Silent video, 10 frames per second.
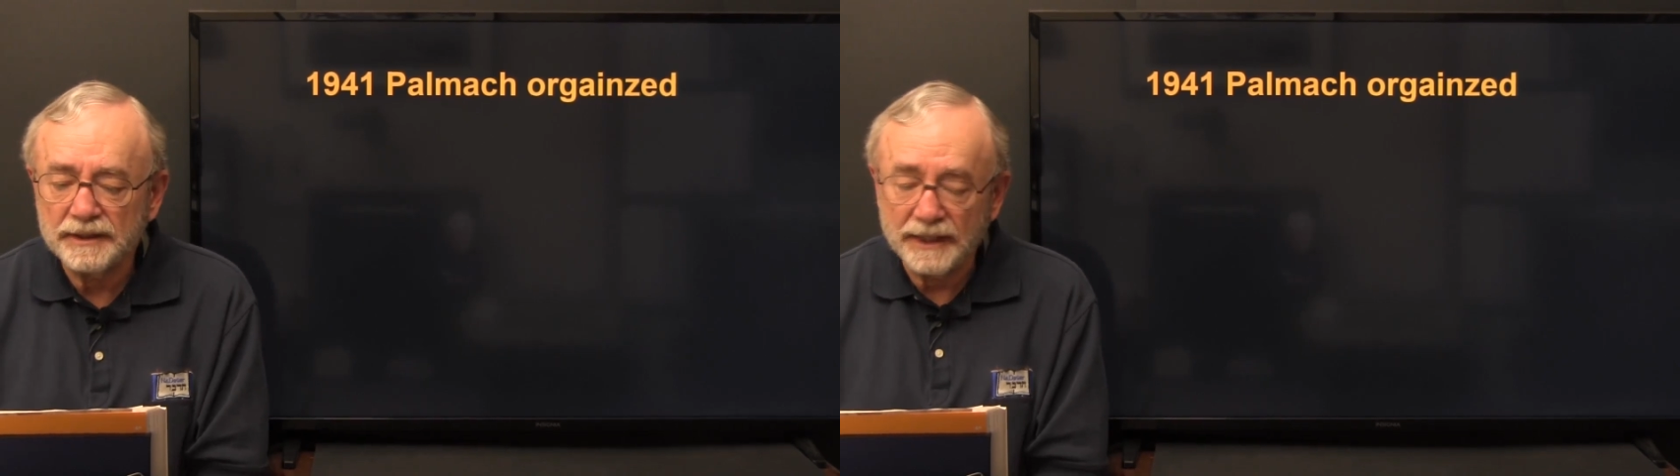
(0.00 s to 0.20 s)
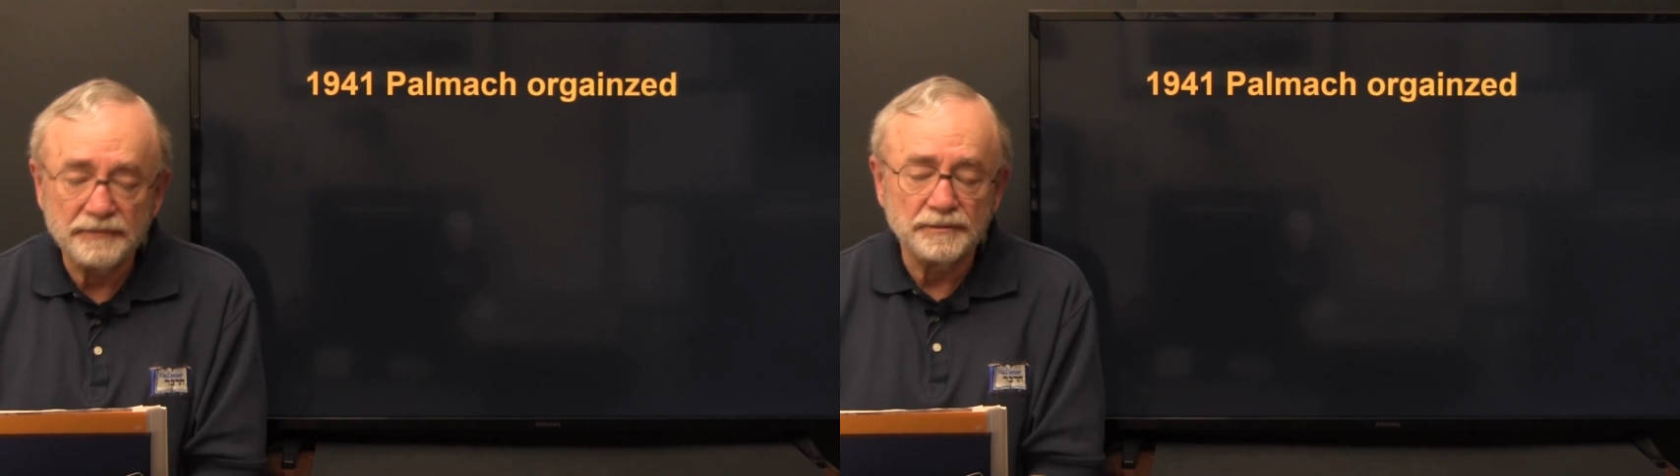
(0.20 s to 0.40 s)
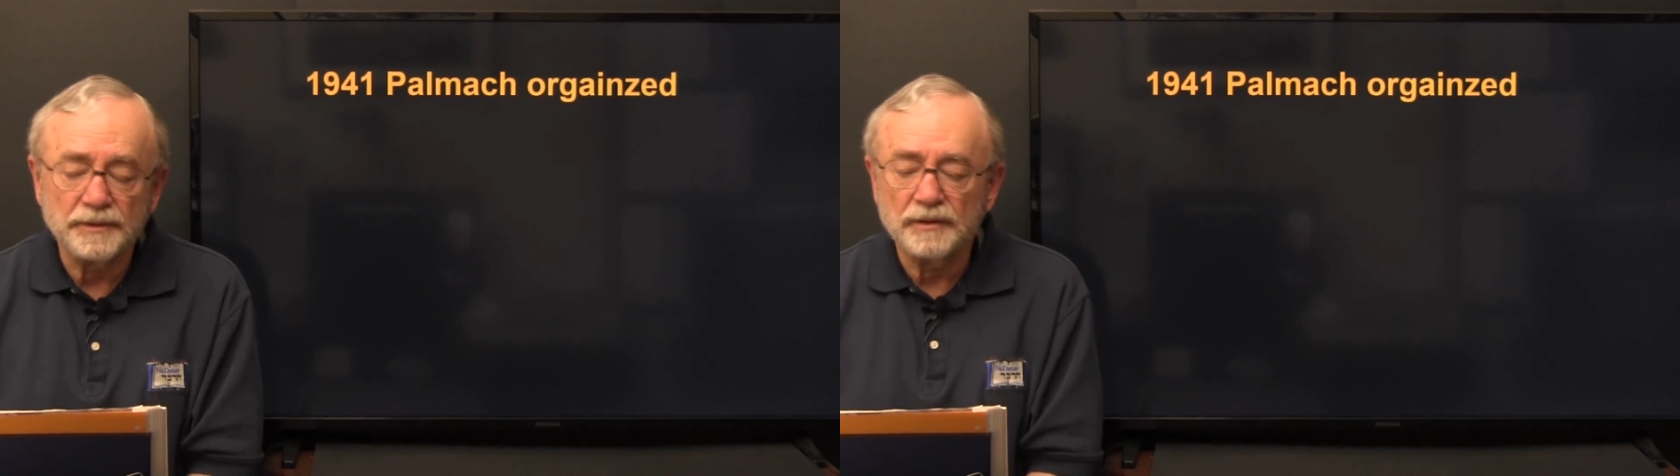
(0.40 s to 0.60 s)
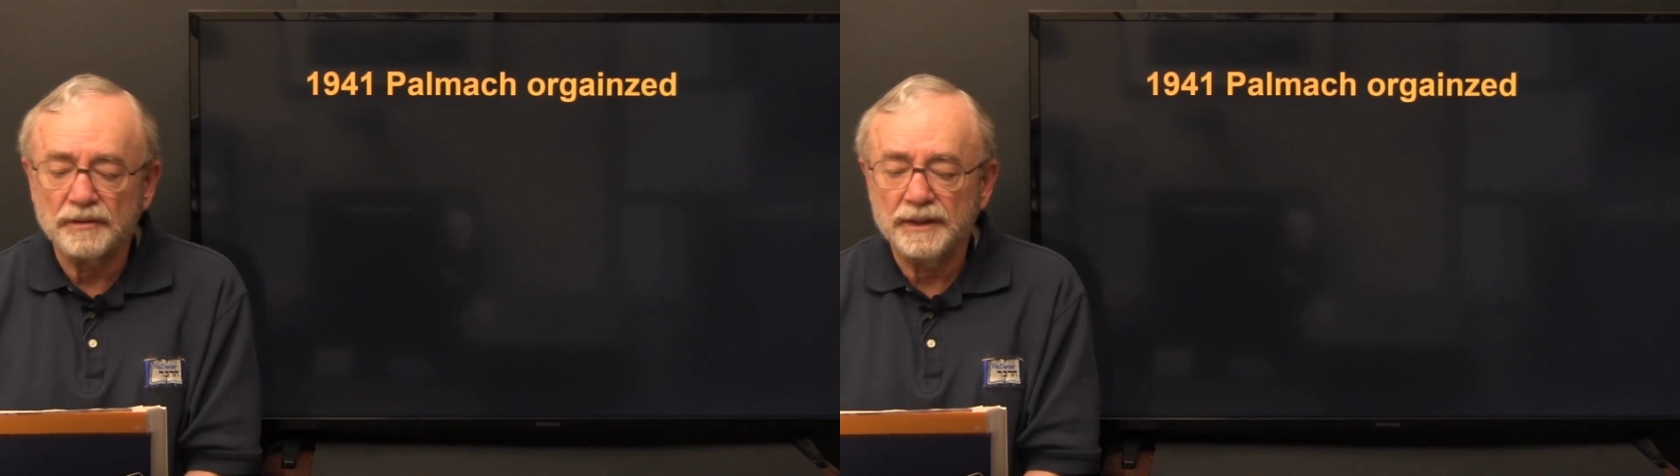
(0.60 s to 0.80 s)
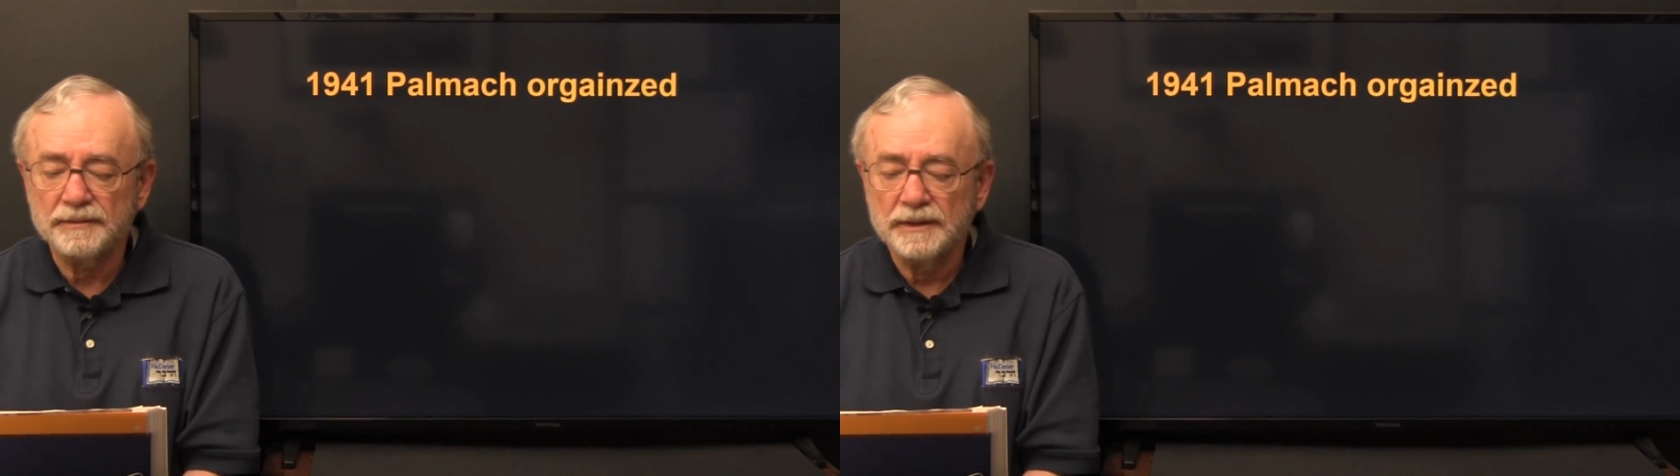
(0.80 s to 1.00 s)
naval
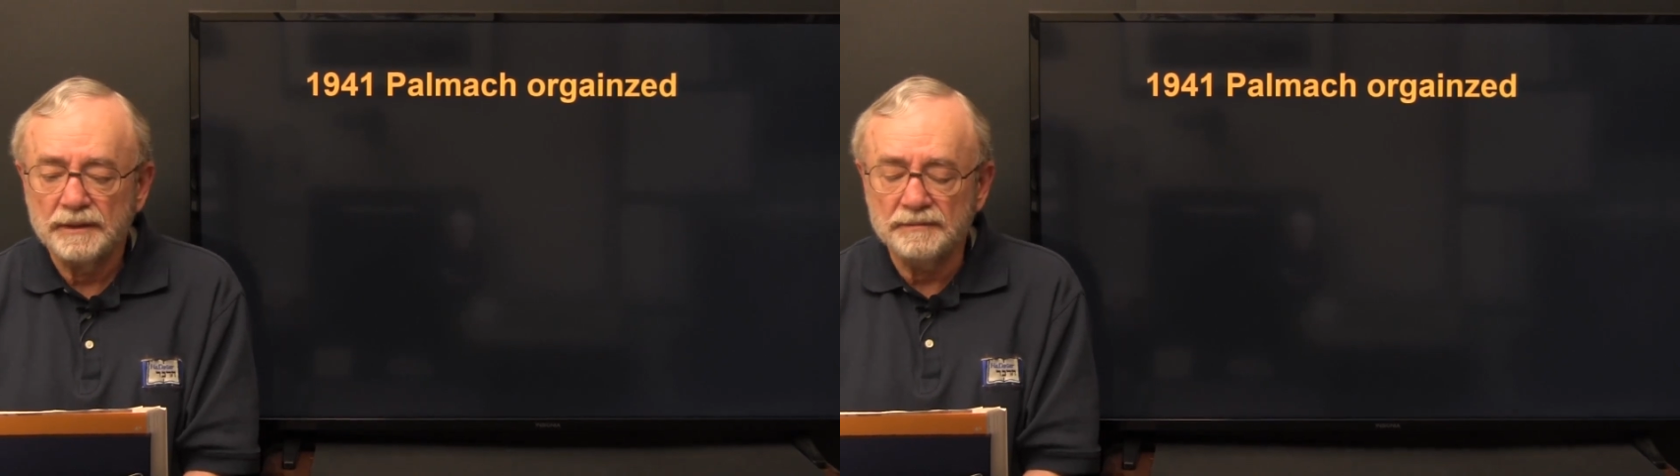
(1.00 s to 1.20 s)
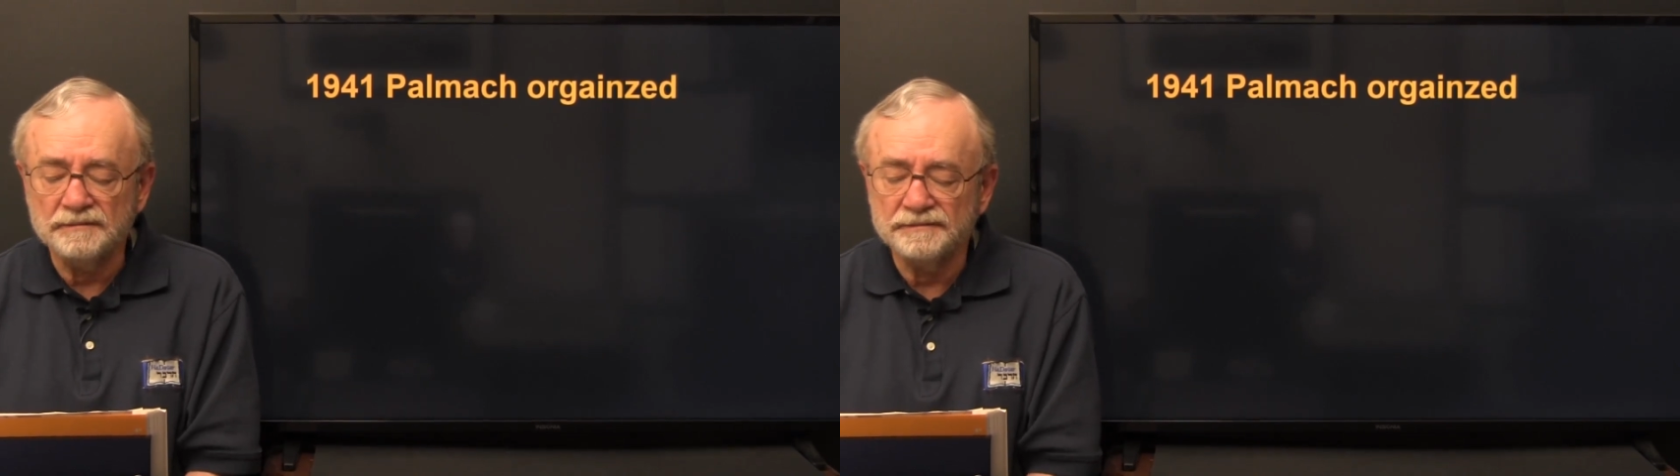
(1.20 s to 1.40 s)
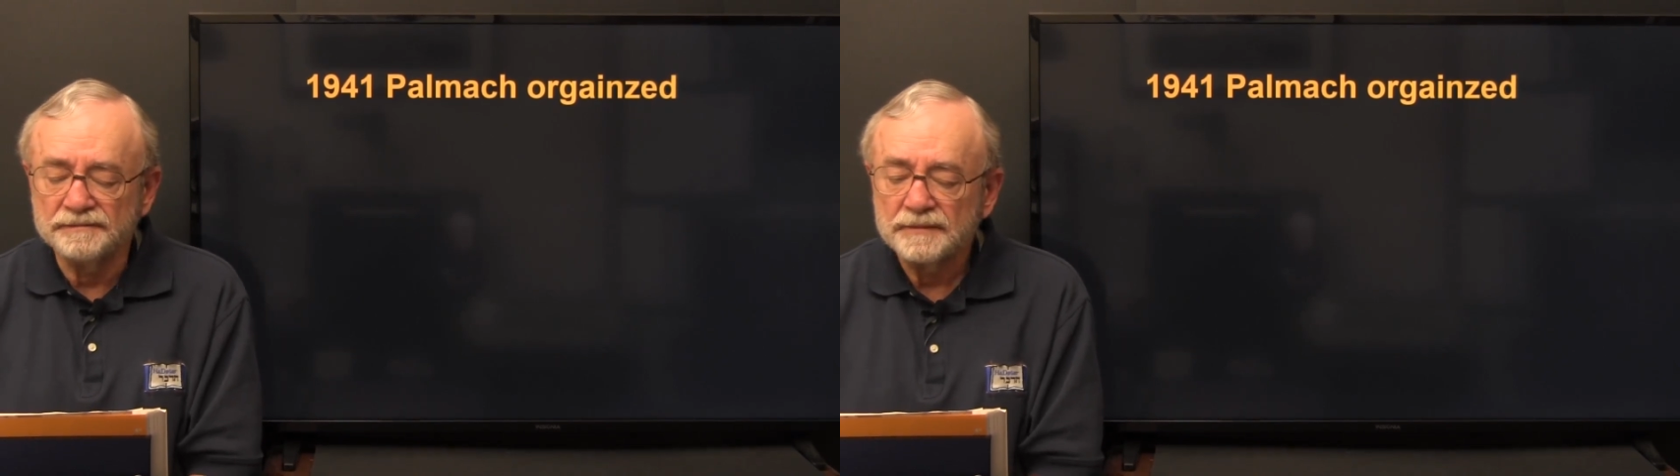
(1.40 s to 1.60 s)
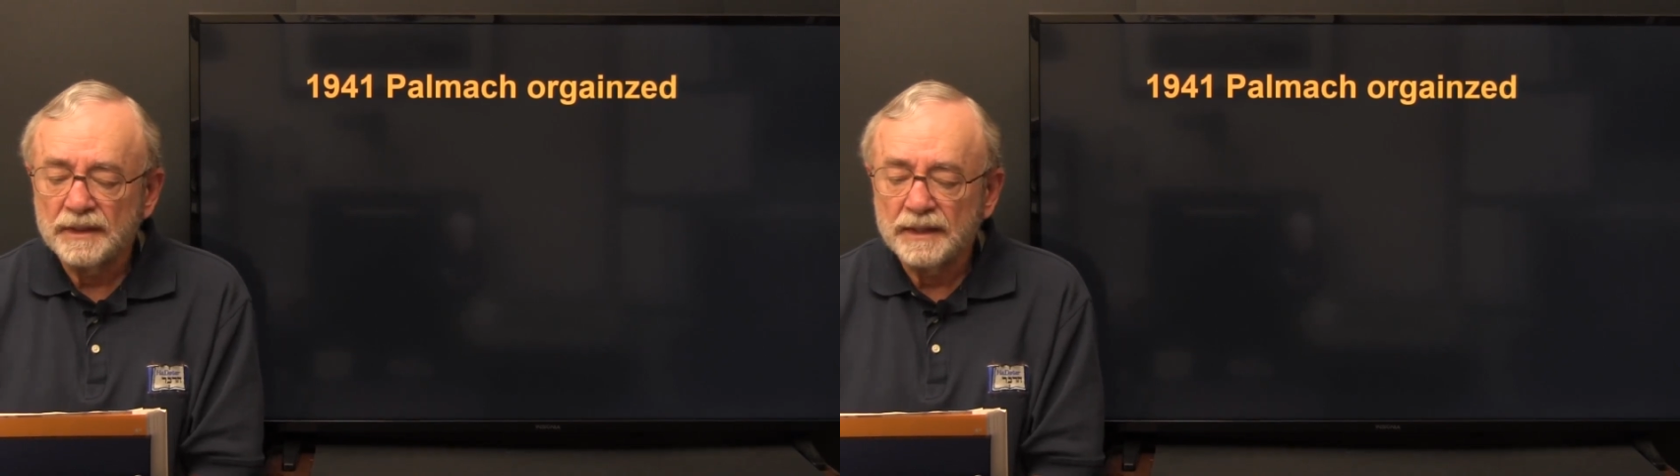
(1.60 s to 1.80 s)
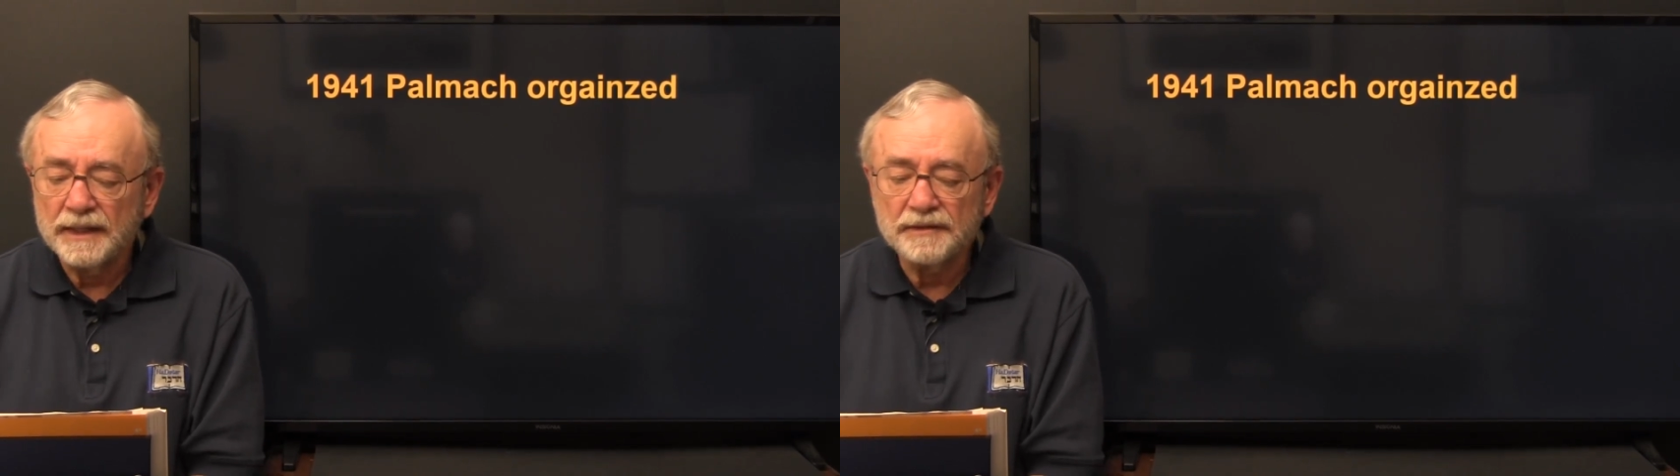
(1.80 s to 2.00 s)
program,
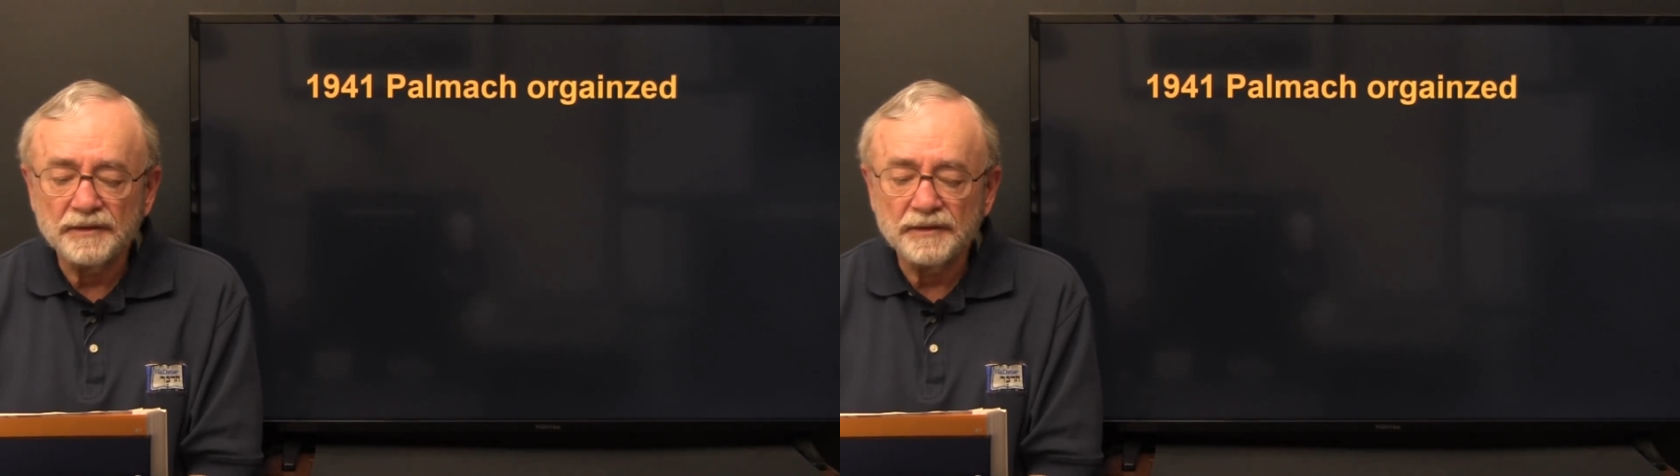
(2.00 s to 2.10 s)
and